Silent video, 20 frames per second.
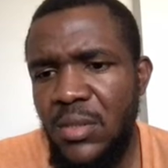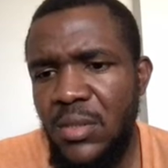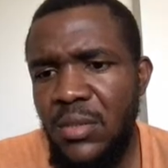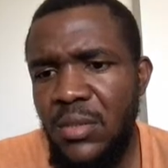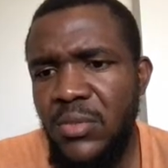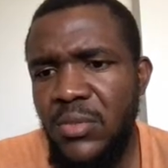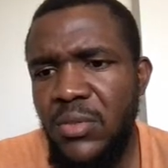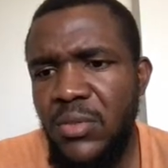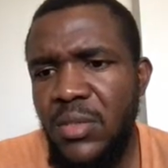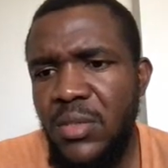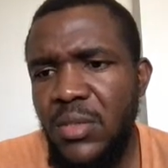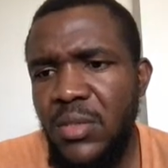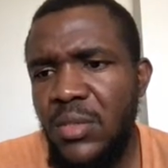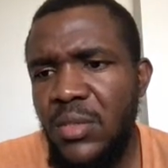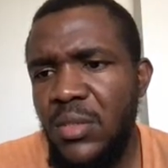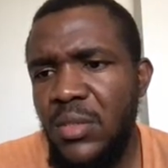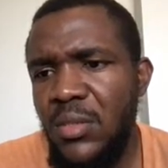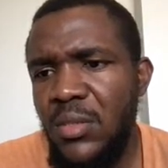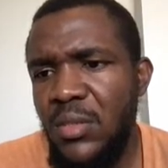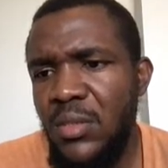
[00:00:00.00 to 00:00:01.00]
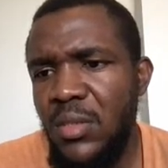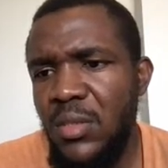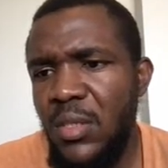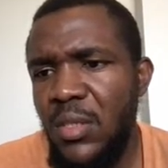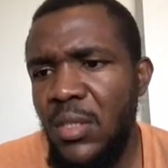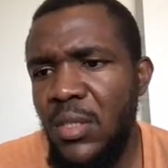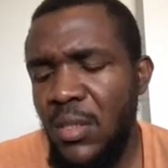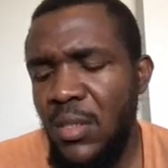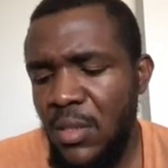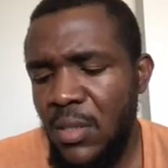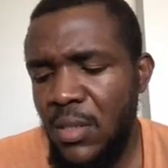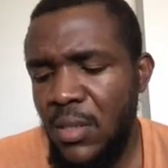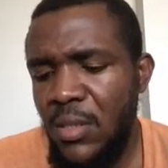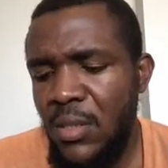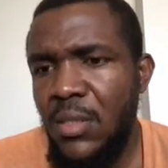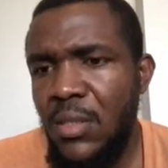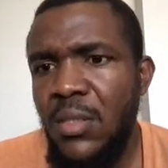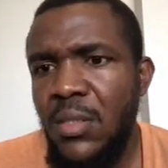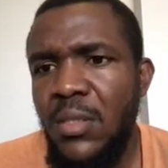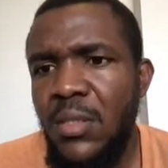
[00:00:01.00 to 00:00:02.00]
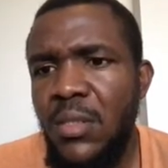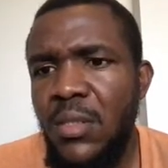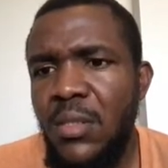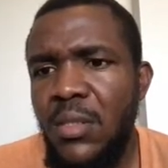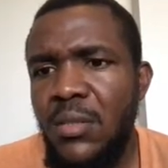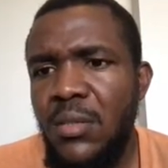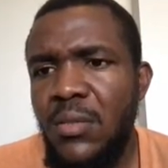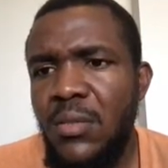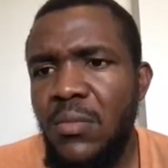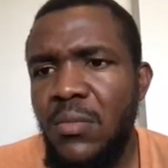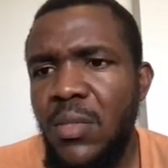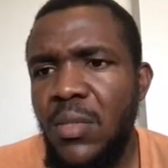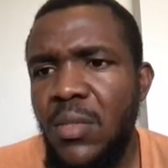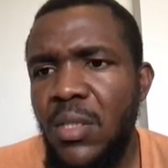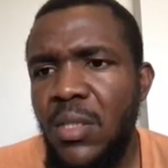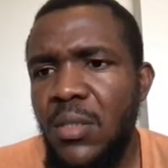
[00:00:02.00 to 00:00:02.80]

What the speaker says: create it. Let's go back.